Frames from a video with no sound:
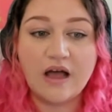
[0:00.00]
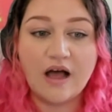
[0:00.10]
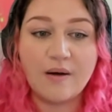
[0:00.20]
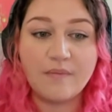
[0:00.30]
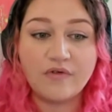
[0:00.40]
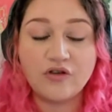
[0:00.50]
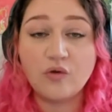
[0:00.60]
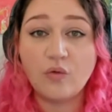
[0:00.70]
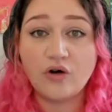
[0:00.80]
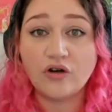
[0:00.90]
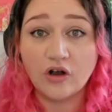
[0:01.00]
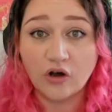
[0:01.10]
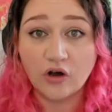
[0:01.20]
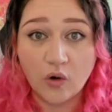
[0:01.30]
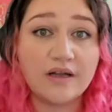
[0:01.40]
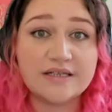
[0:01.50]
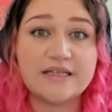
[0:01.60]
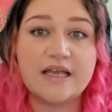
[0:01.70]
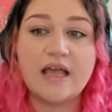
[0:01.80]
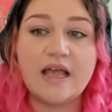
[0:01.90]
um, you want
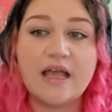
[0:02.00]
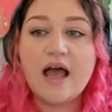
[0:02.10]
equality.